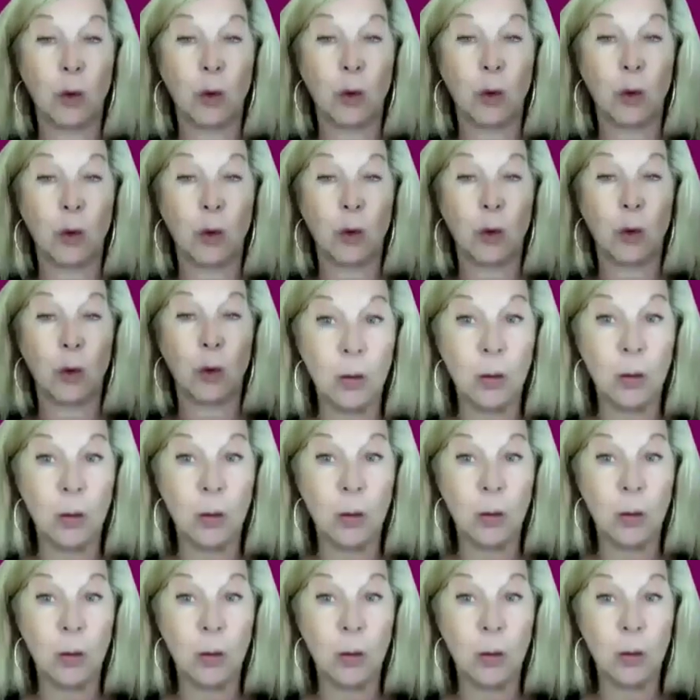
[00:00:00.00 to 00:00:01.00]
and other women
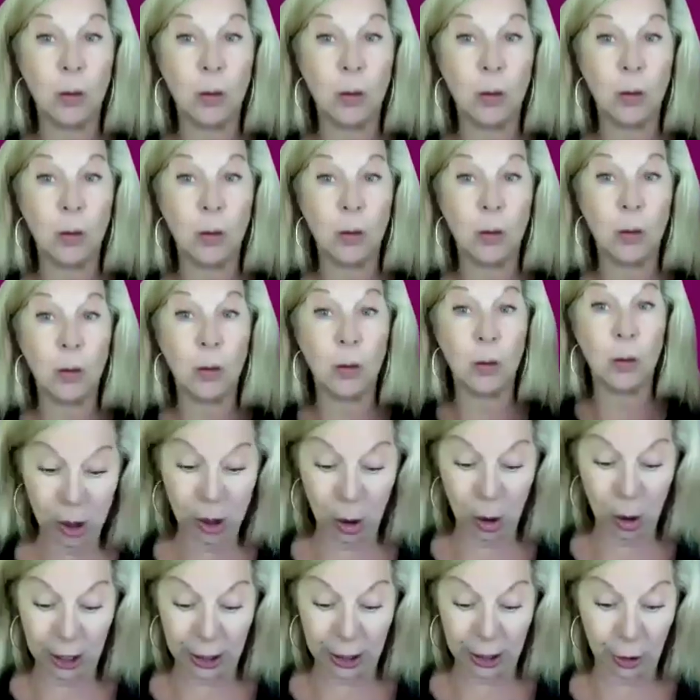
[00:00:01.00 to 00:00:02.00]

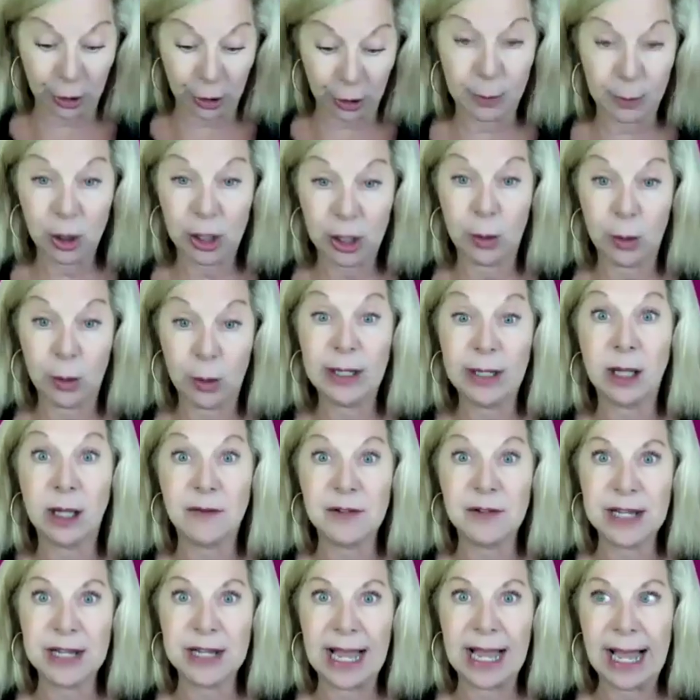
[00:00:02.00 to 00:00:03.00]
sharing in our community.
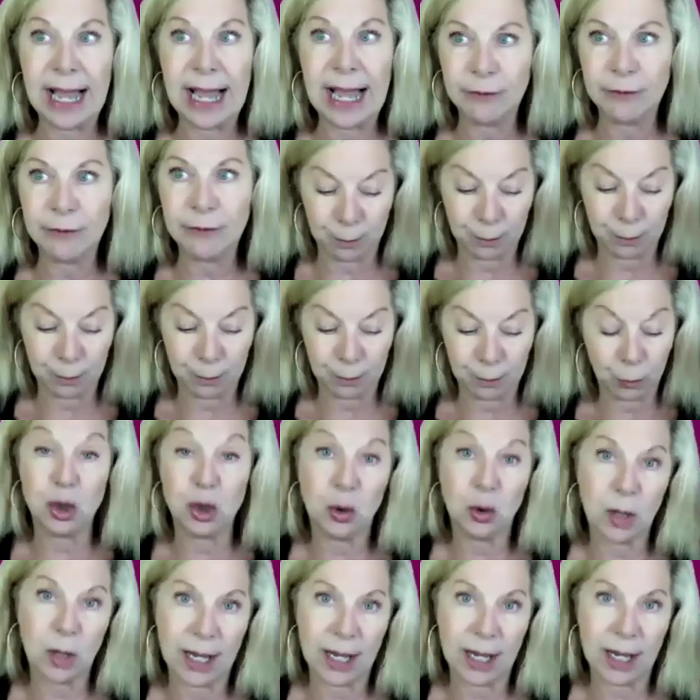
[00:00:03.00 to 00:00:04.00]
We'd love to have you.
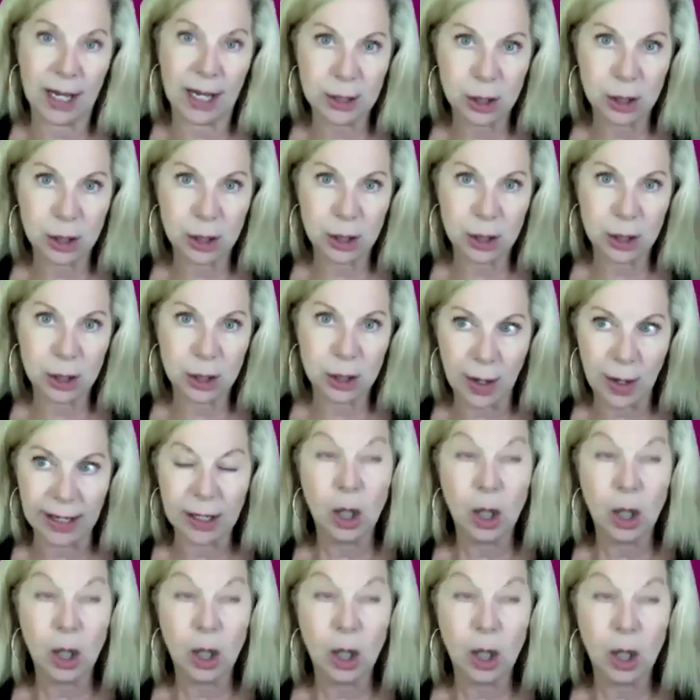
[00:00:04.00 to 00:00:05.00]
Would you like to join?
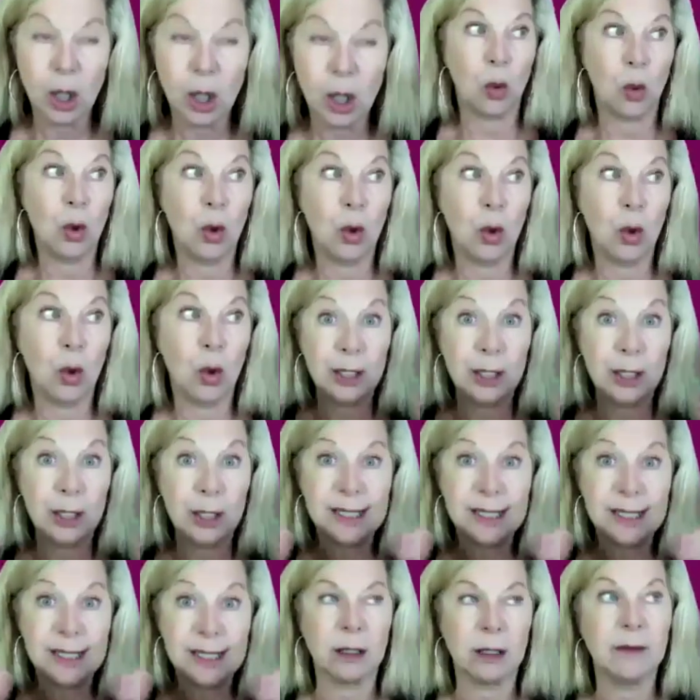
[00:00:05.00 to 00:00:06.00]
So you
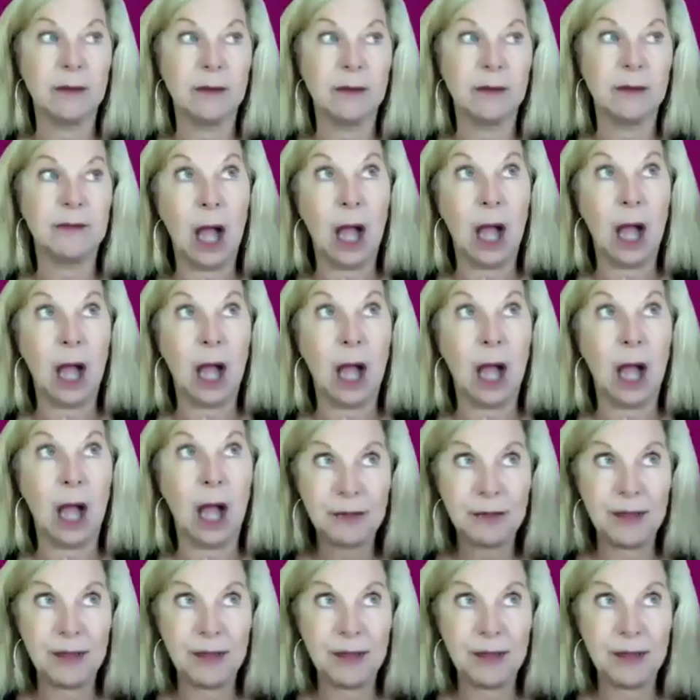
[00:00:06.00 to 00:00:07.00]
need to tell her. The other
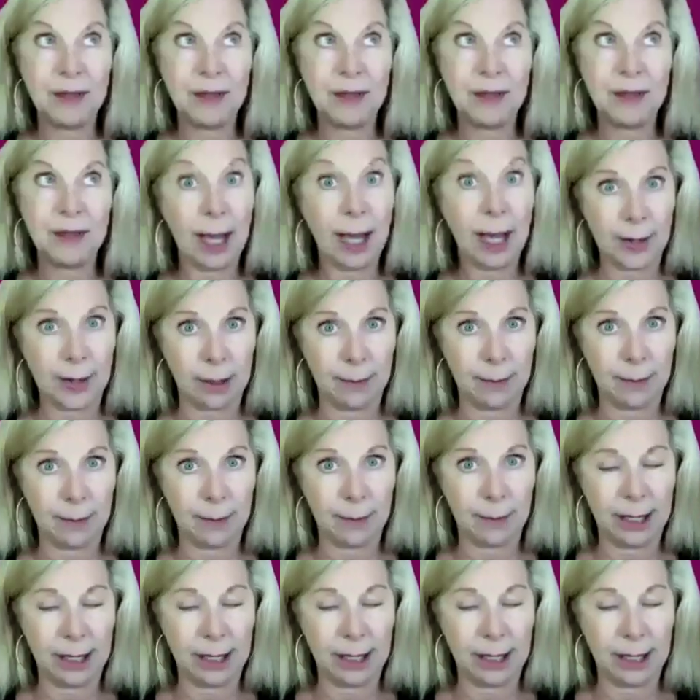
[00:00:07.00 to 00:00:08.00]
thing I highly
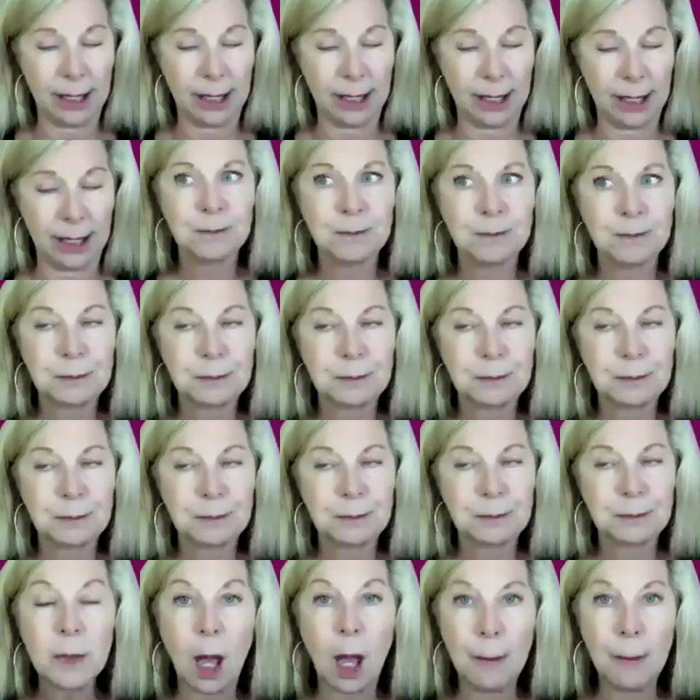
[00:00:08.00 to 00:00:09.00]
recommend
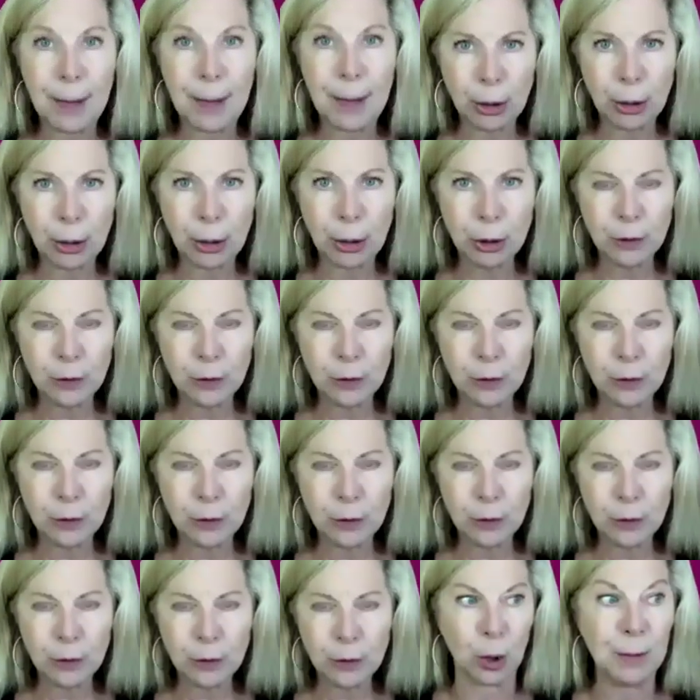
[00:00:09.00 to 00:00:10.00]
about your
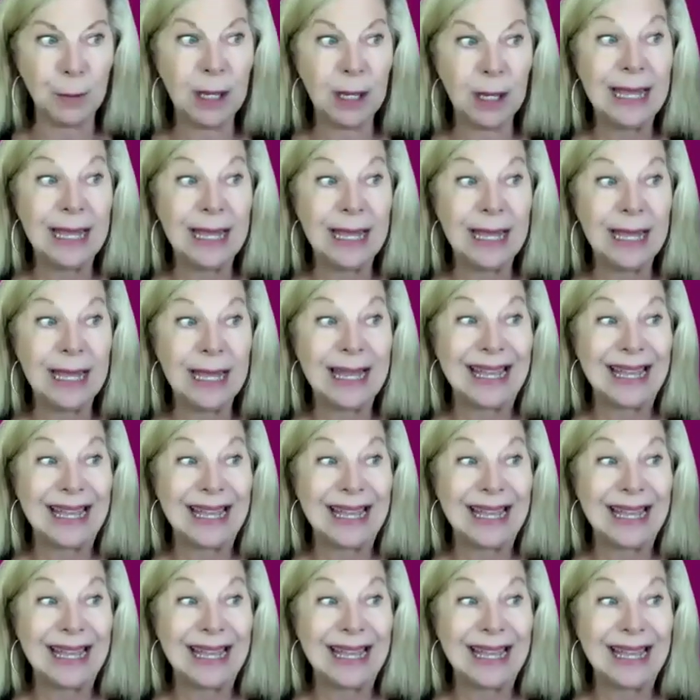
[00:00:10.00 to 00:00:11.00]
Facebook group
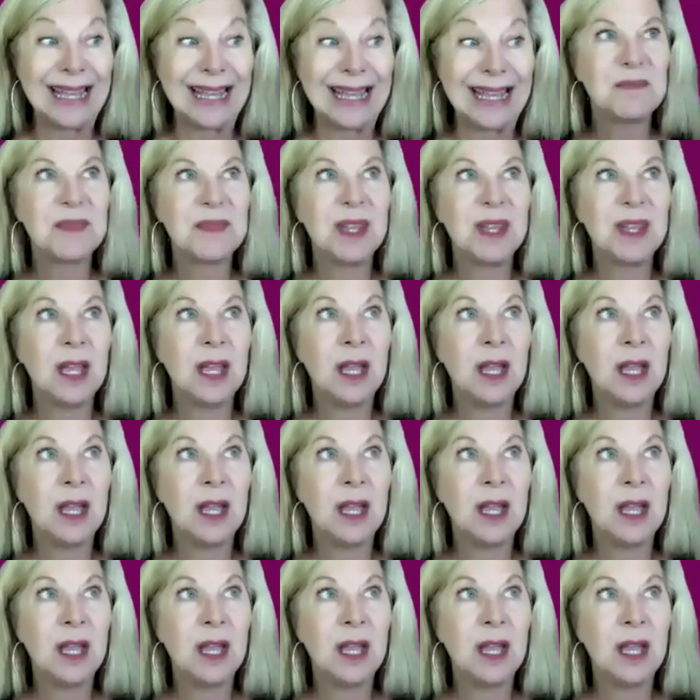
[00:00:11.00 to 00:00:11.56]
is